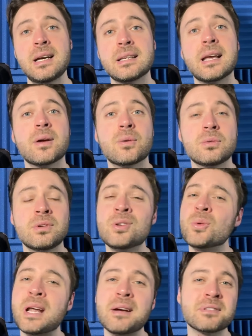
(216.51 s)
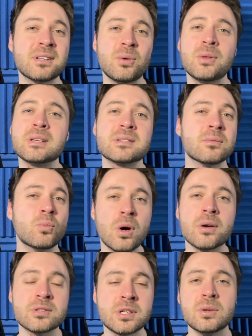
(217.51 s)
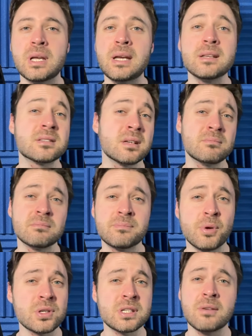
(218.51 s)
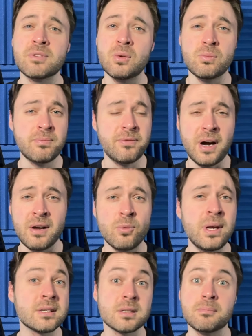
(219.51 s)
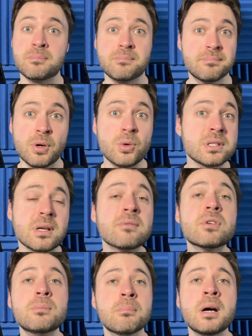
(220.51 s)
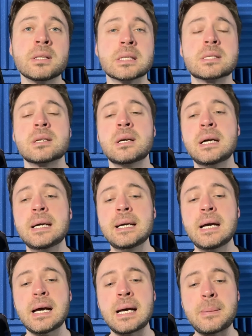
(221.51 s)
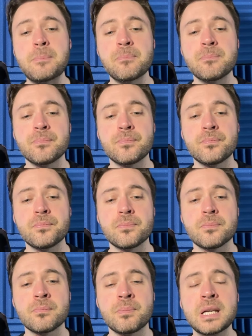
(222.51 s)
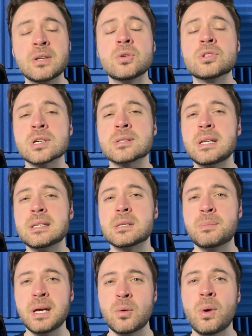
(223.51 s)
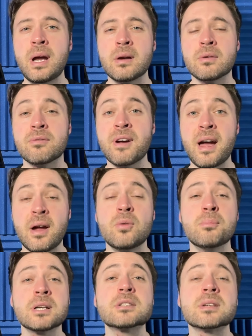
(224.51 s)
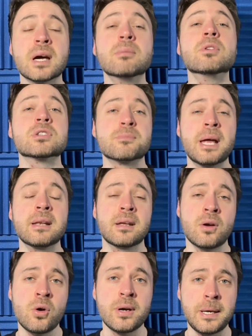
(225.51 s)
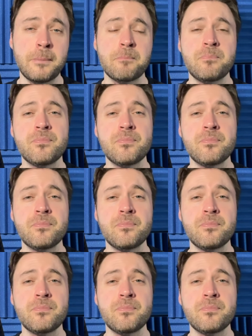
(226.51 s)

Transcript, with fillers: Now, you don't have to do this in 1 or 2 days. Some books give you 5 weeks, some books give you months. But you just need to be aware of how much time you're spending on it.